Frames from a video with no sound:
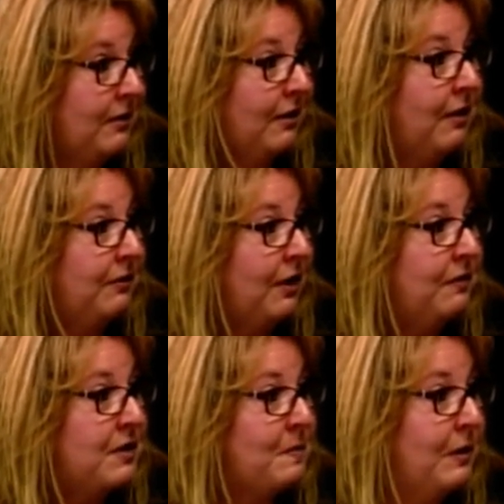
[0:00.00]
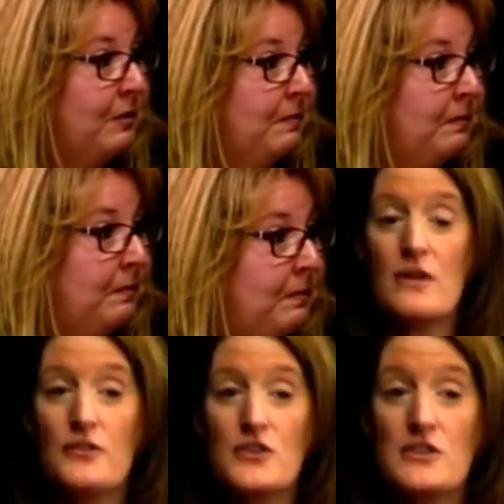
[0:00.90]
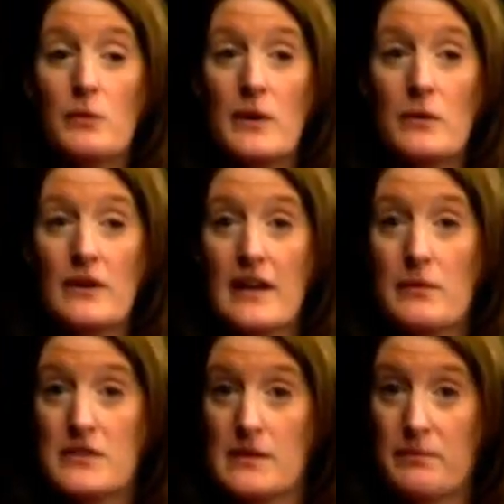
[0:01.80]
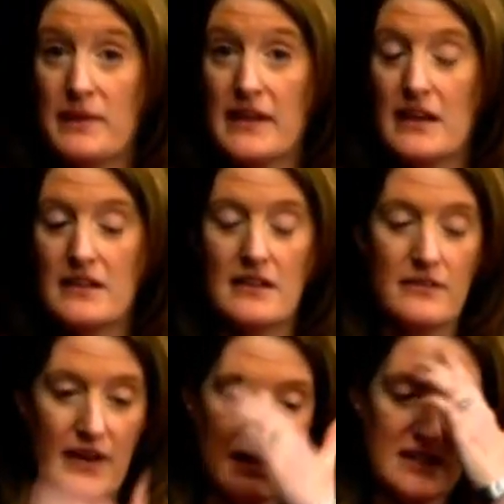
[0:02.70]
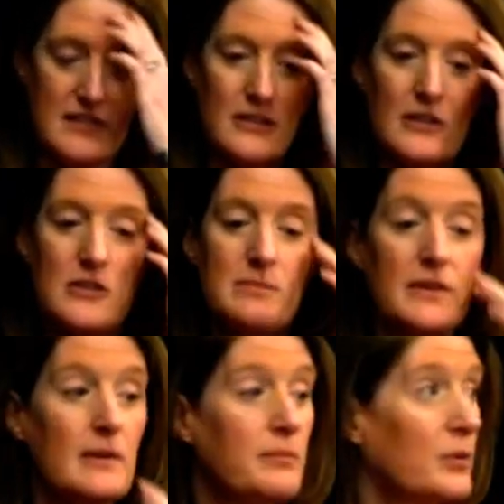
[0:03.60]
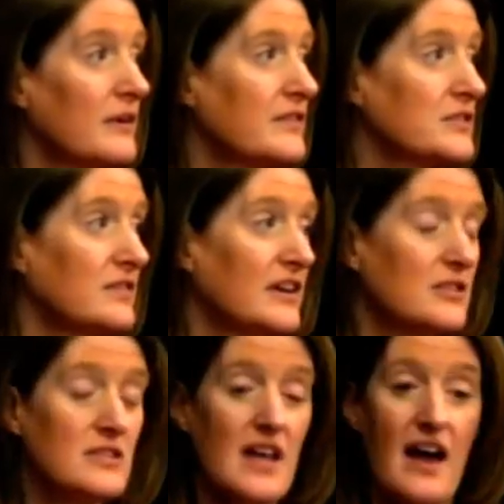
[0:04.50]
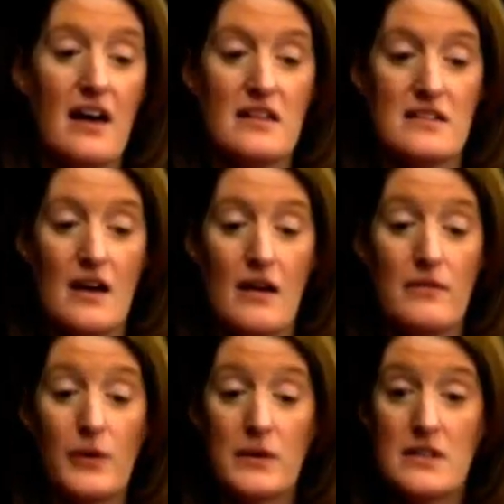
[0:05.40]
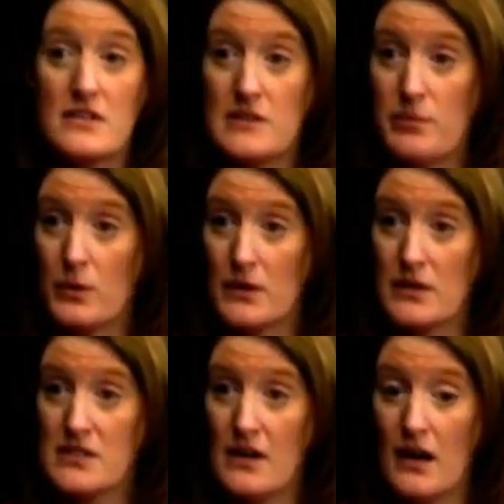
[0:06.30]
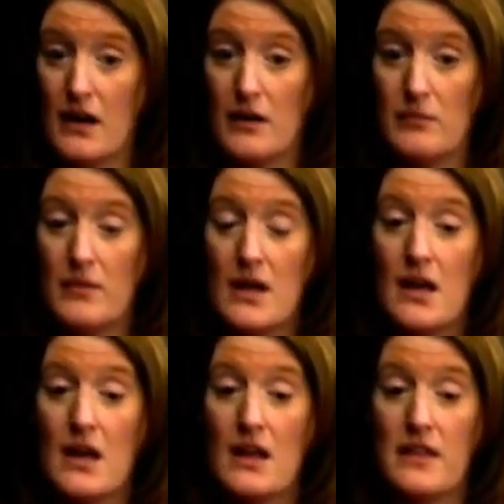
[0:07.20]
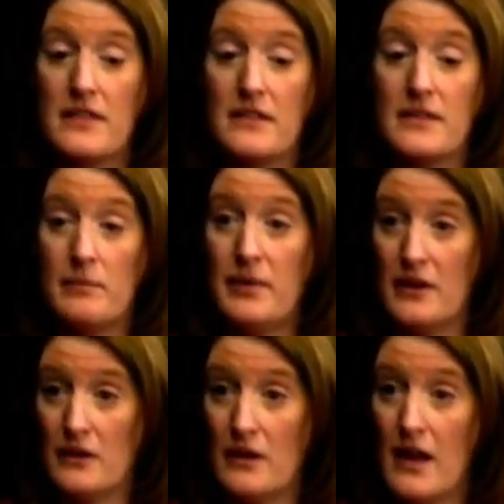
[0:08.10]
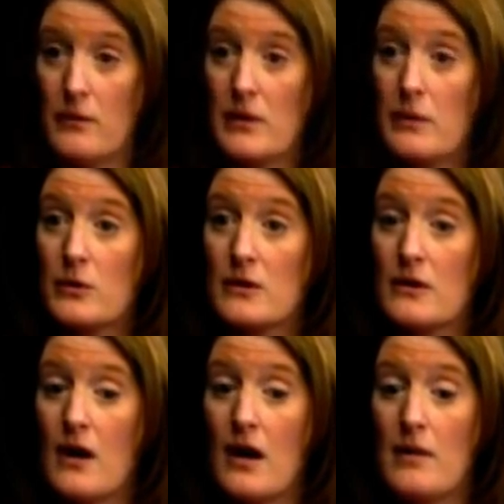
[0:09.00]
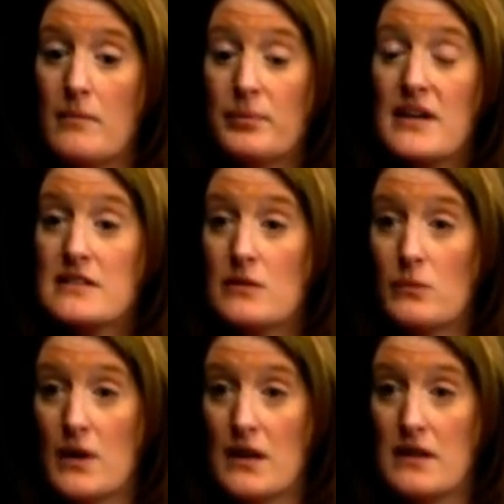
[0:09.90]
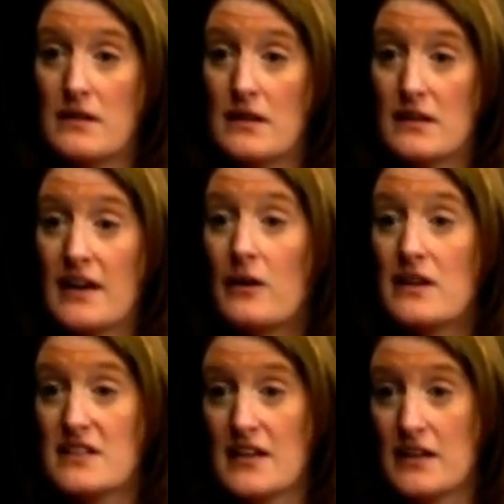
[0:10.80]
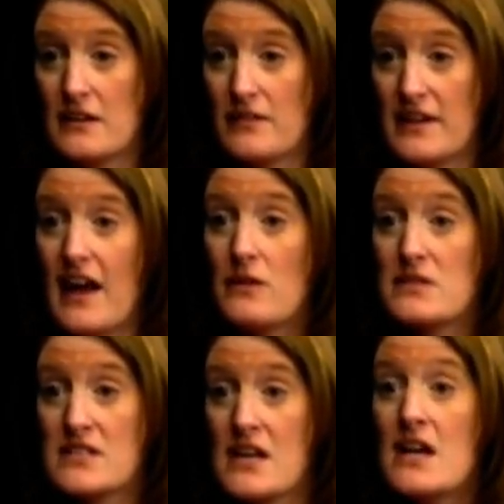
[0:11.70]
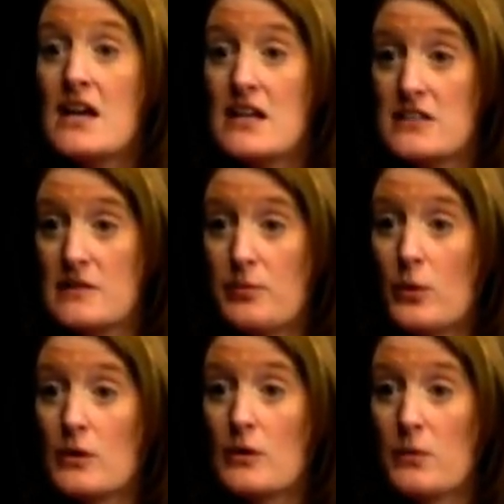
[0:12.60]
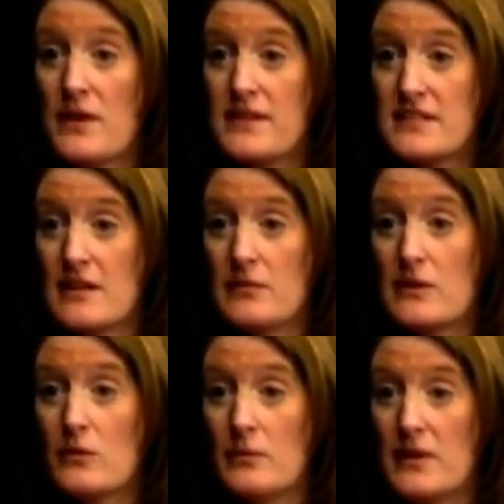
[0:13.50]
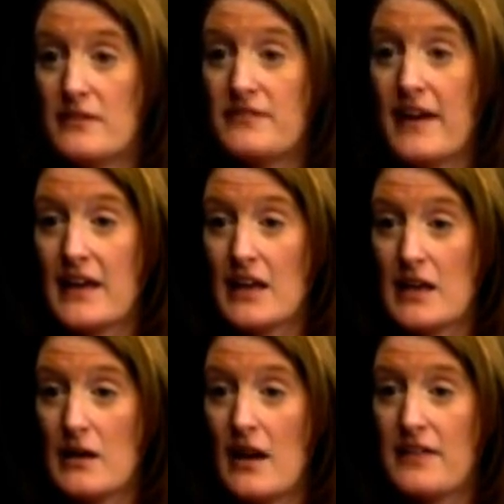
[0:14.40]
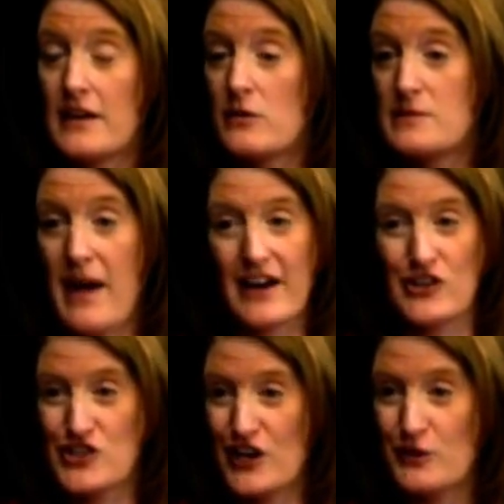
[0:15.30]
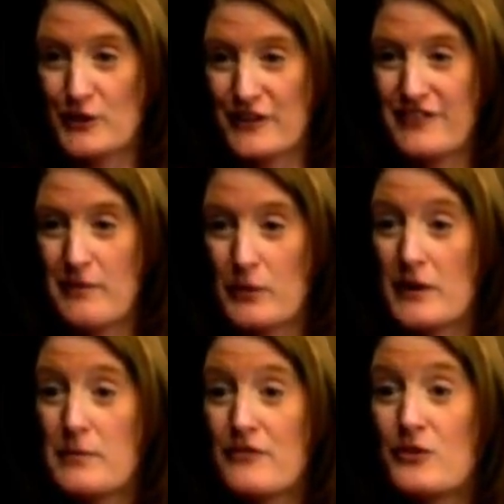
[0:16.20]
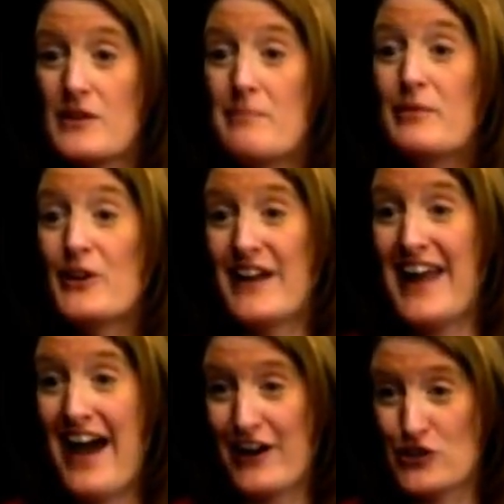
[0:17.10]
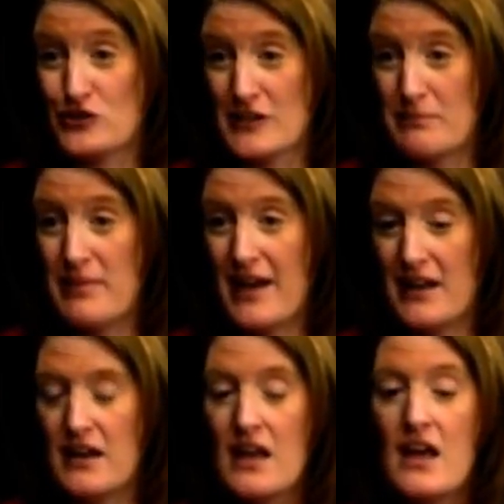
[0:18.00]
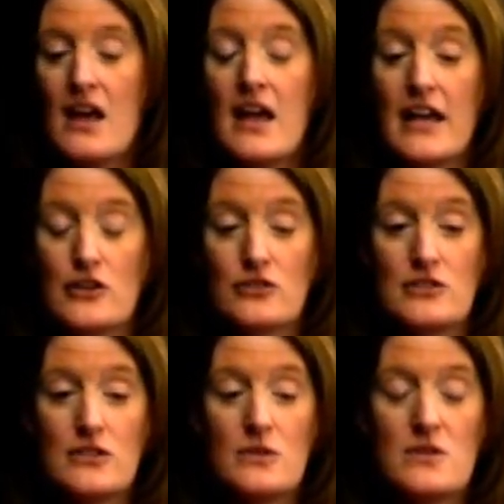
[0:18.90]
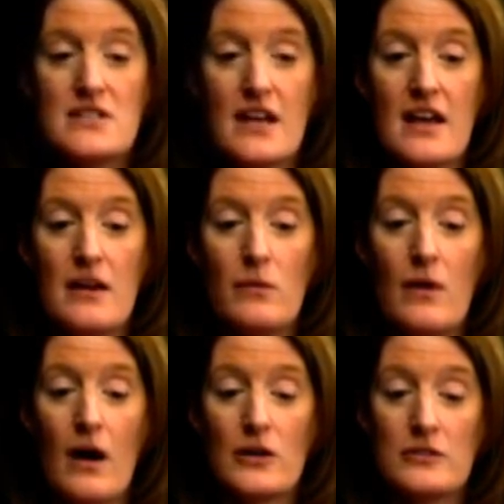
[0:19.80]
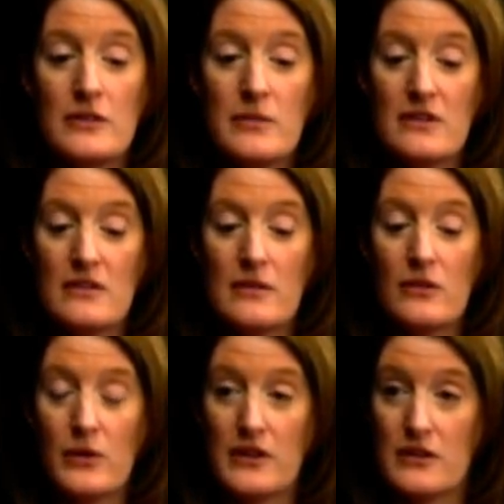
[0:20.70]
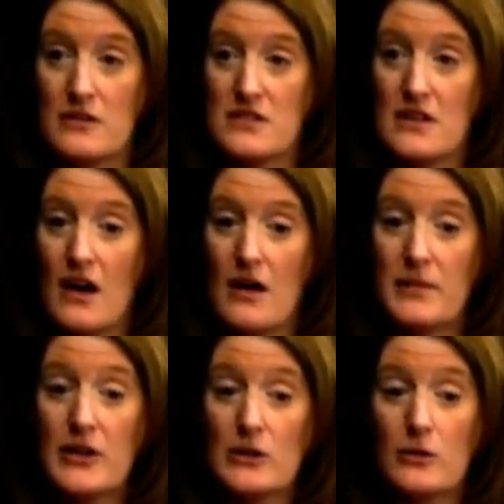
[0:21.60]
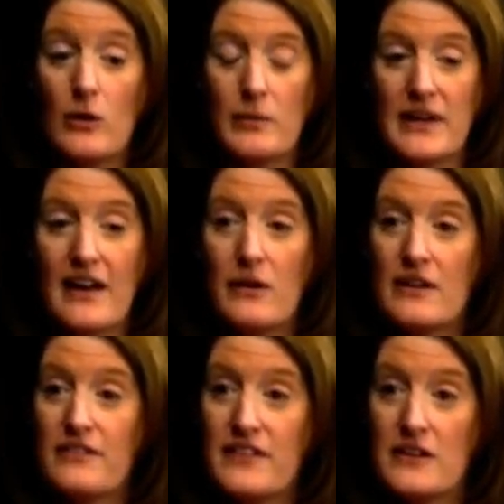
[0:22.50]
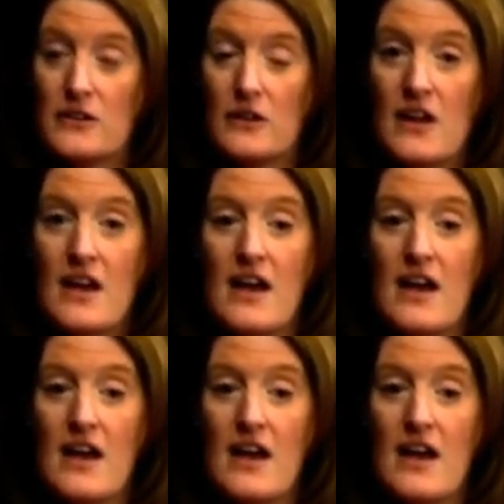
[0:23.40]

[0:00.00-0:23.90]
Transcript: of, of, this bill? So, unfortunately, we weren't able to be at the event in Syracuse, but the board of directors has um, voted to support. Um, the bill, and we were um, present when the county executive announced his support with Assemblywoman Fahy. I think it was back in January, February, before the bill had actually been introduced. And our criminal lawyers um, here in Albany County feel